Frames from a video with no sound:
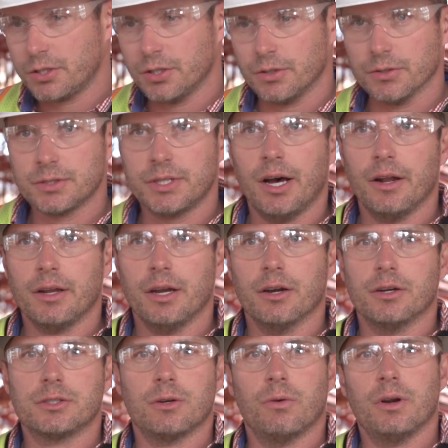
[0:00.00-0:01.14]
sills down
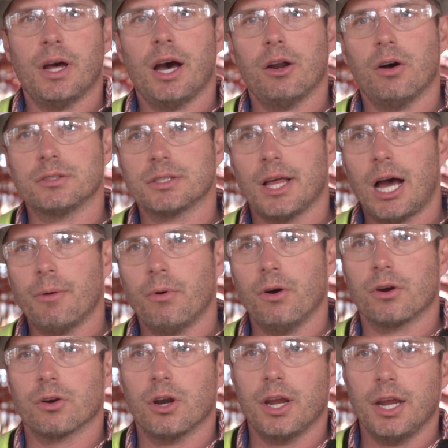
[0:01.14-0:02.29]
here, so we're not on slab
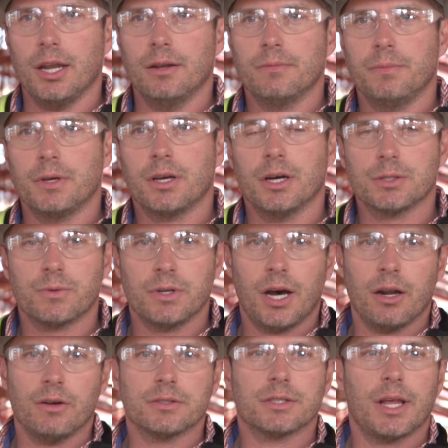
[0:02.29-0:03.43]
on grade. Because we're
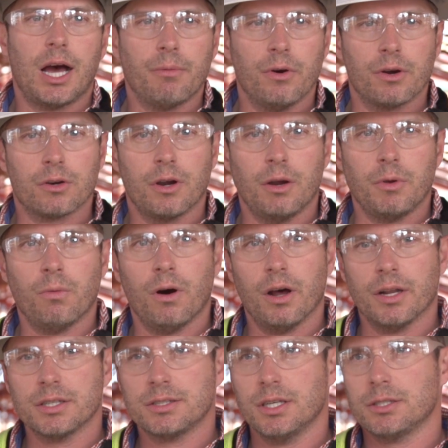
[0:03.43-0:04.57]
not on slab on grade, we
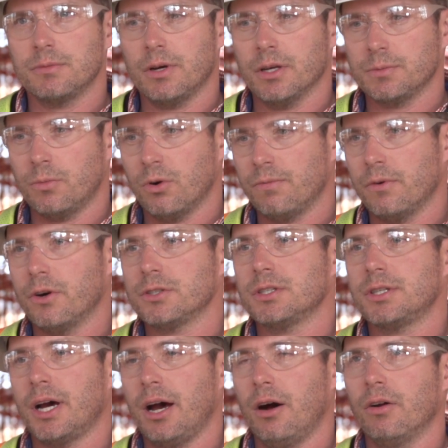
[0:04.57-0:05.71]
wanted a system that was more
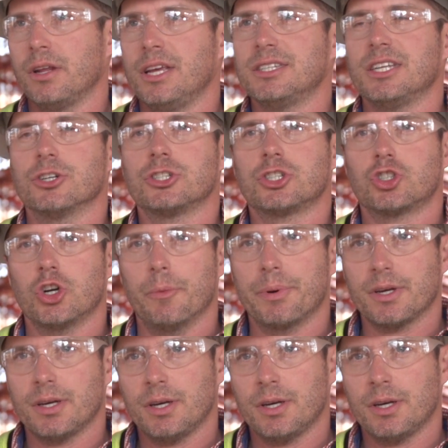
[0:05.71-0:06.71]
versatile and easy to strip